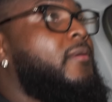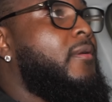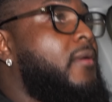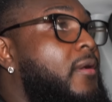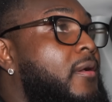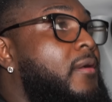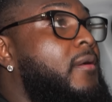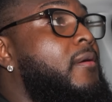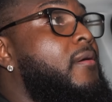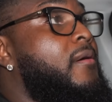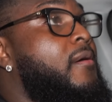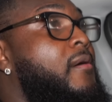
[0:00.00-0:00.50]

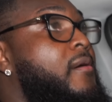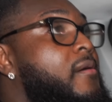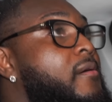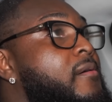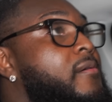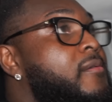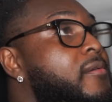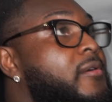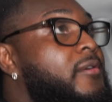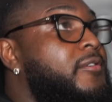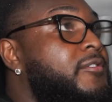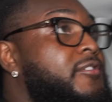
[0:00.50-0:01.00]

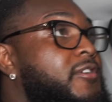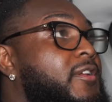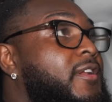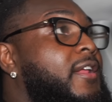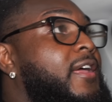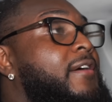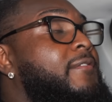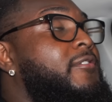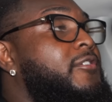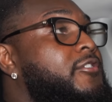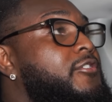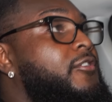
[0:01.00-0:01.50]
Well, she didn't
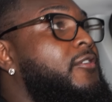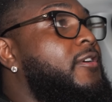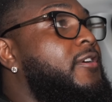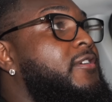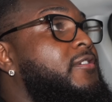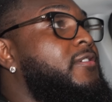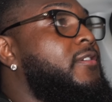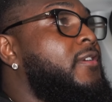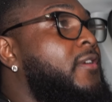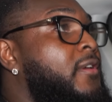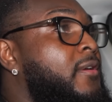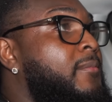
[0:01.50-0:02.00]
have a
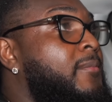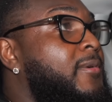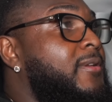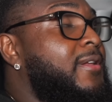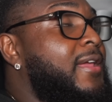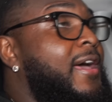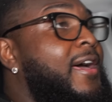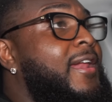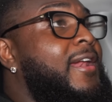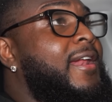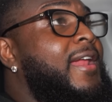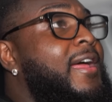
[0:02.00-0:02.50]
choice. But
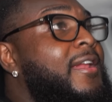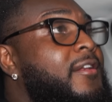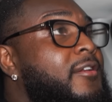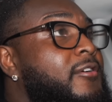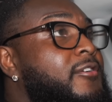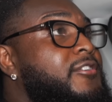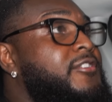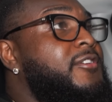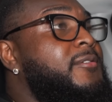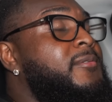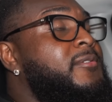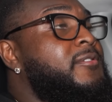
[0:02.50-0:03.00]
now that I
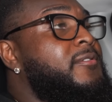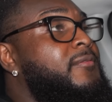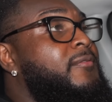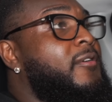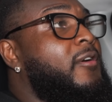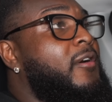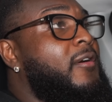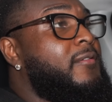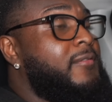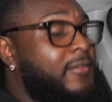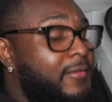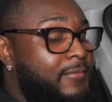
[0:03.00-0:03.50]
know she was
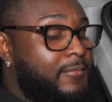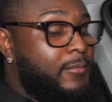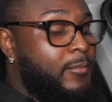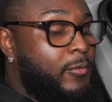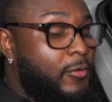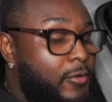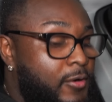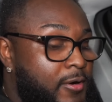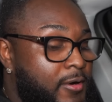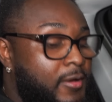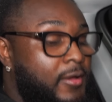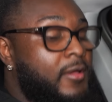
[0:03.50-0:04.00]
involved in
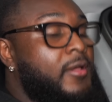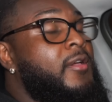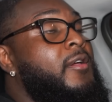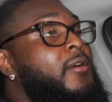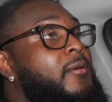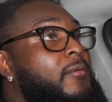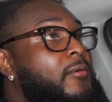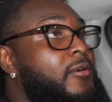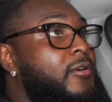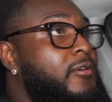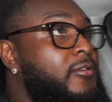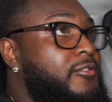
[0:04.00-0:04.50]
more,
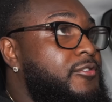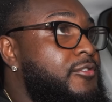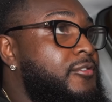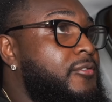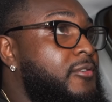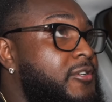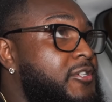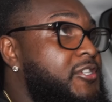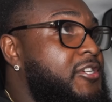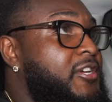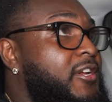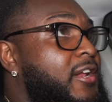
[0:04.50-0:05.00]
we're going to sue
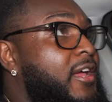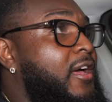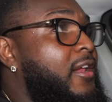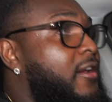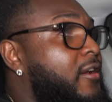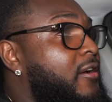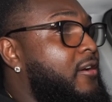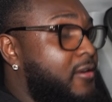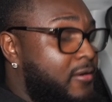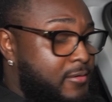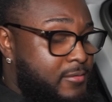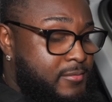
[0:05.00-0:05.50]
the shit out
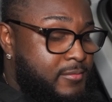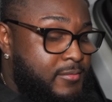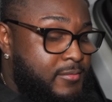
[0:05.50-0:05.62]
of her.